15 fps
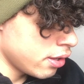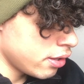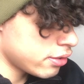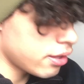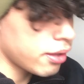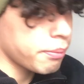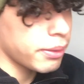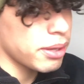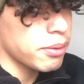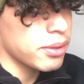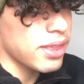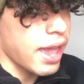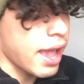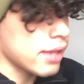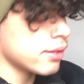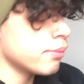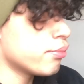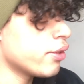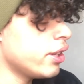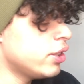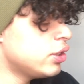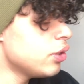Something beginning with the S, I'm
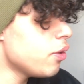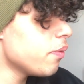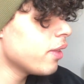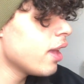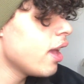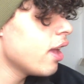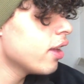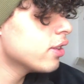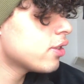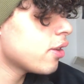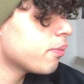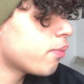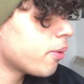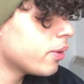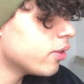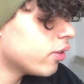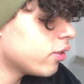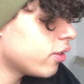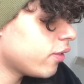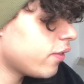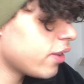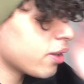pretty sure. So probably not a
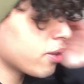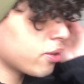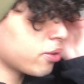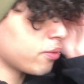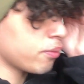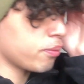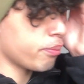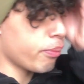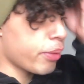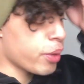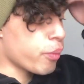good video to be